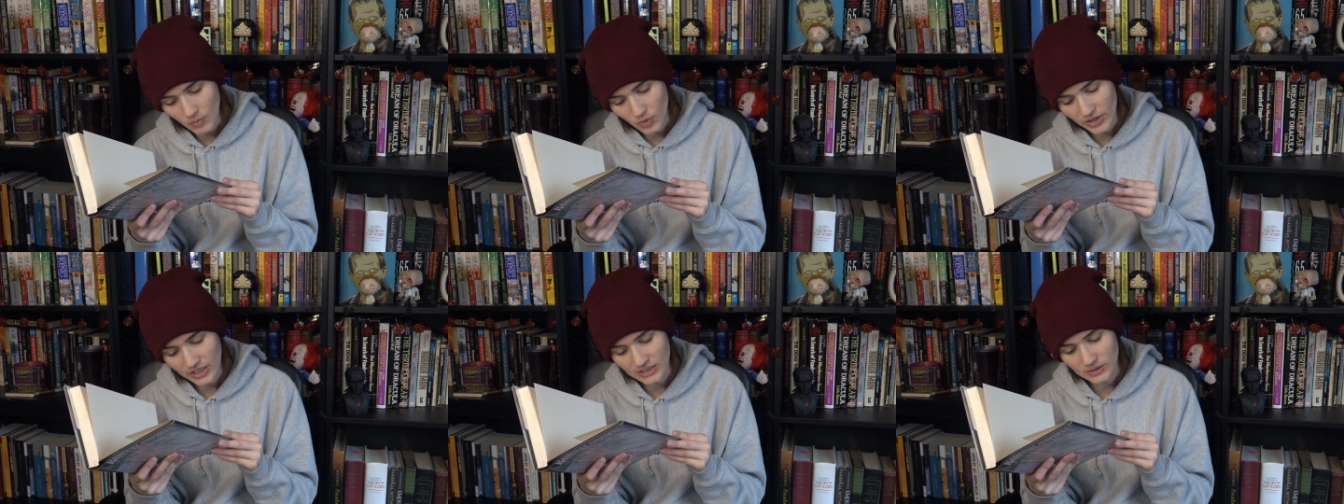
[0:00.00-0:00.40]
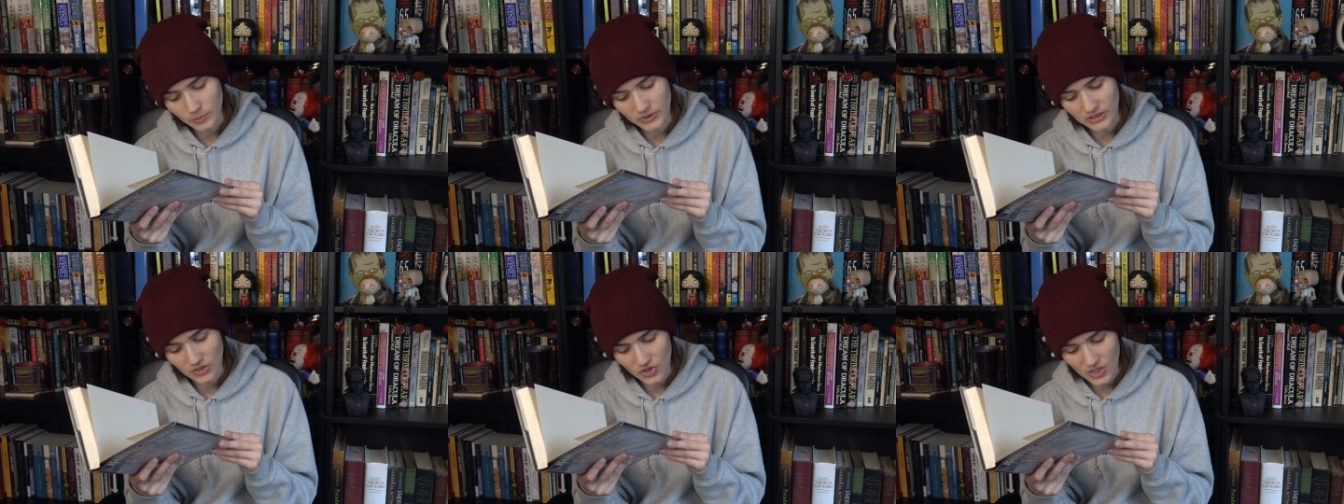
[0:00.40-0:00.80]
with its
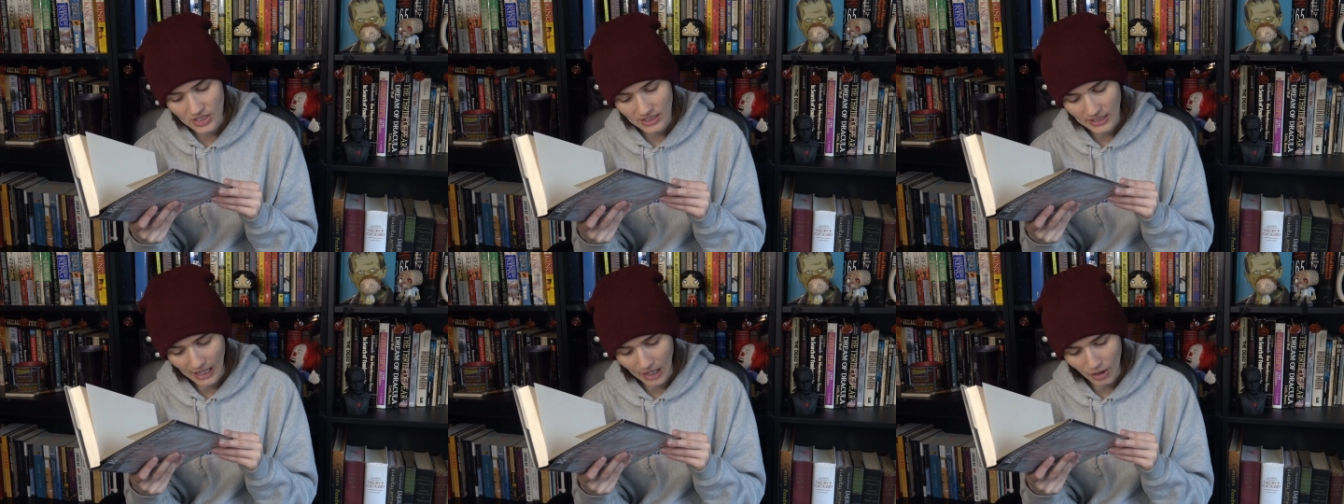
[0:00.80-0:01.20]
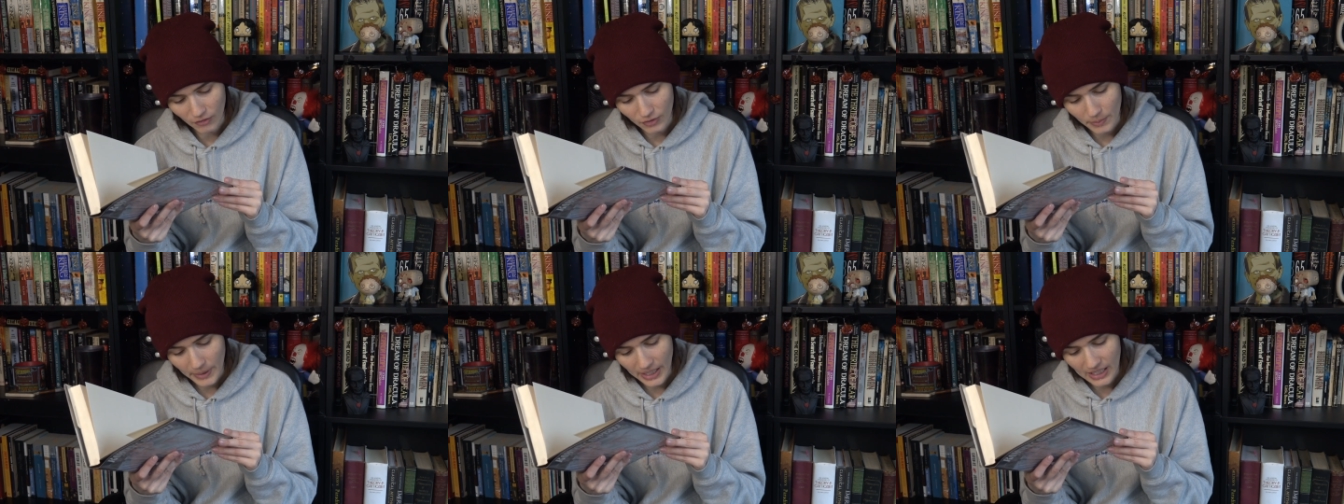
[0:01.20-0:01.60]
position in the
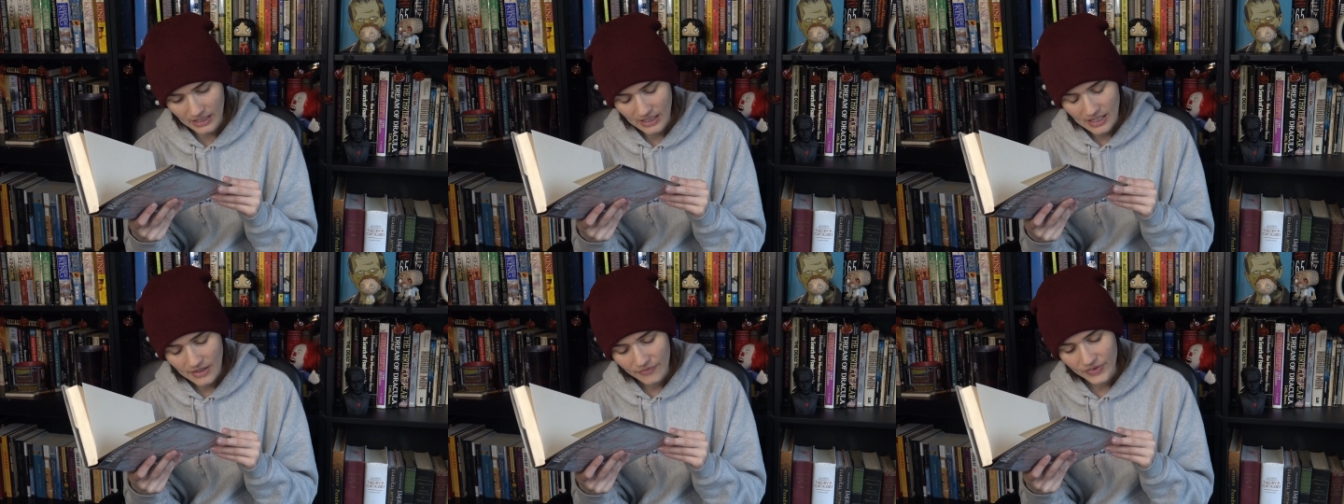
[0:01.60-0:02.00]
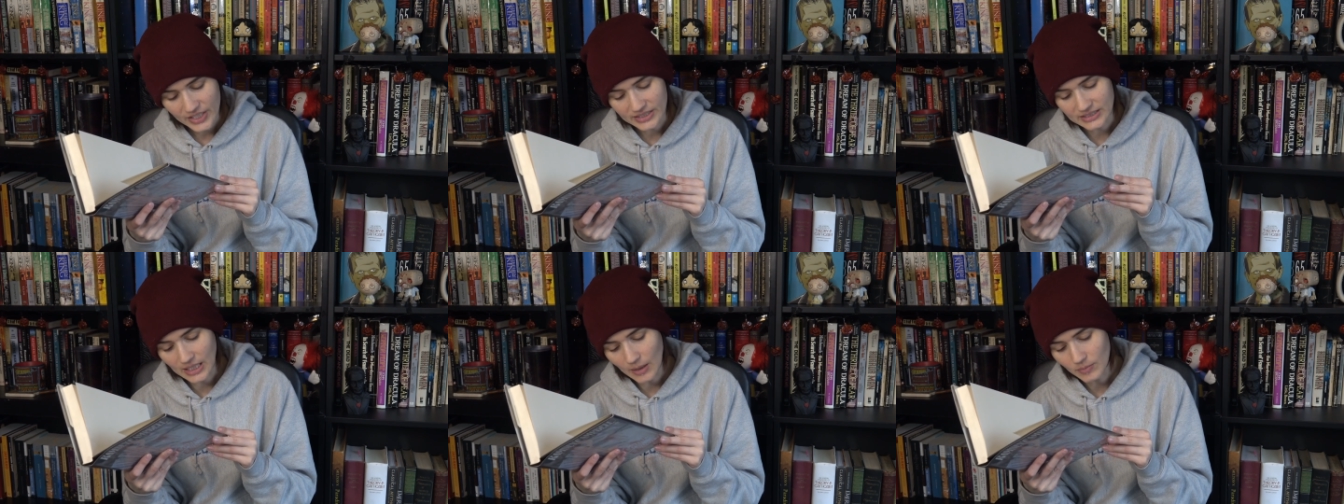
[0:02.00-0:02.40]
alphabet, they
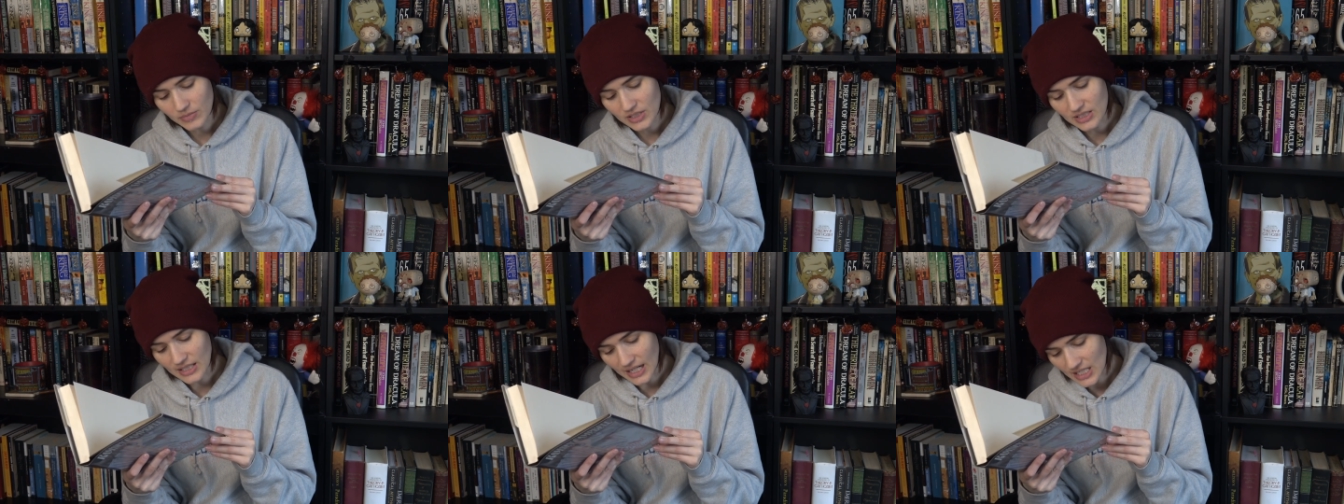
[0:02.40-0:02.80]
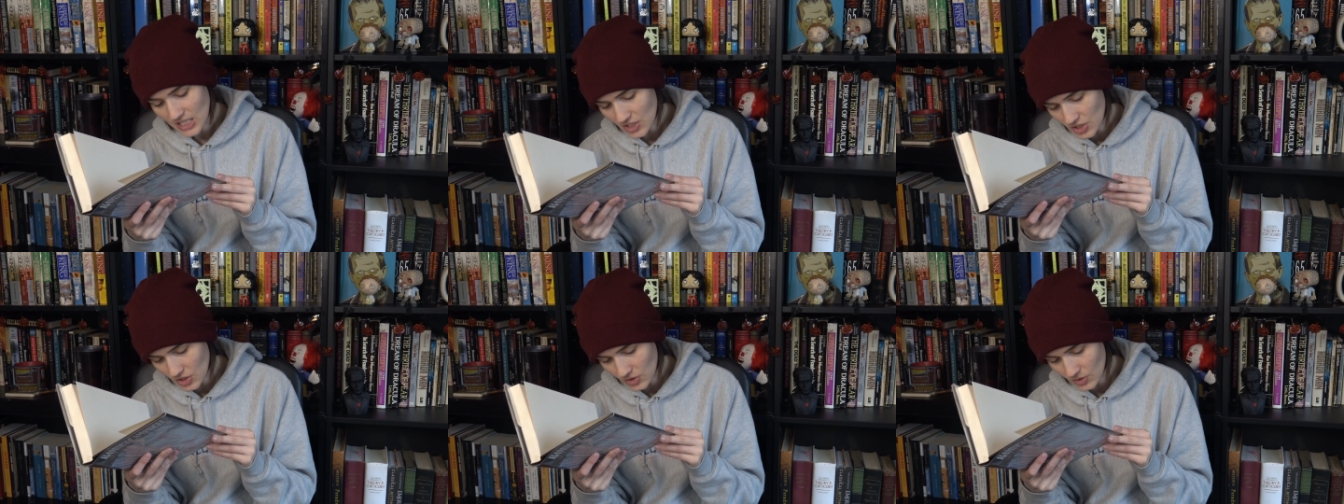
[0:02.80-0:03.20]
sum to
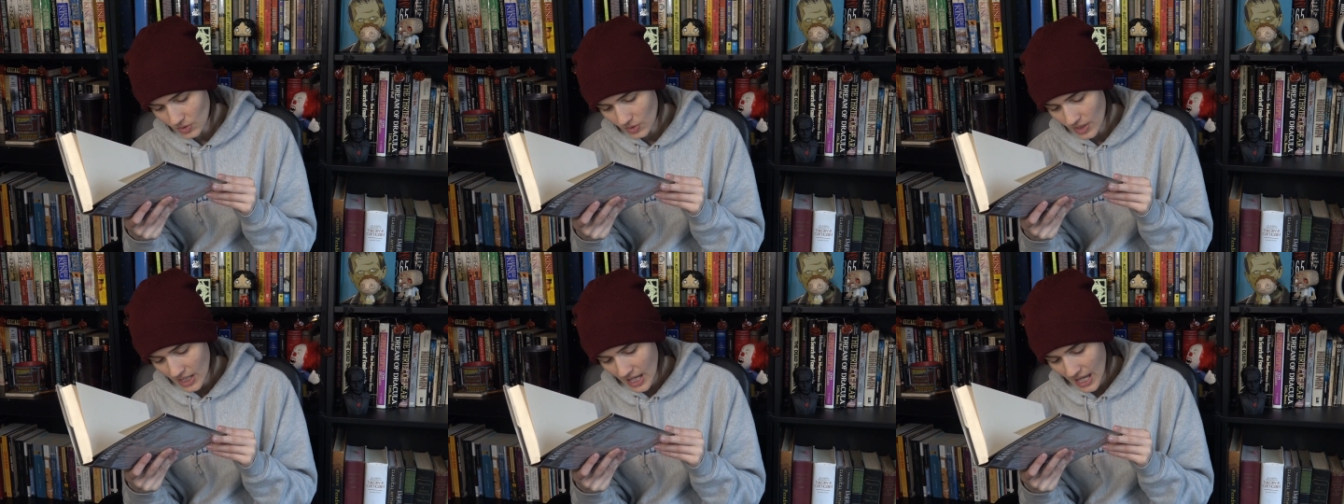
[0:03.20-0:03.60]
92,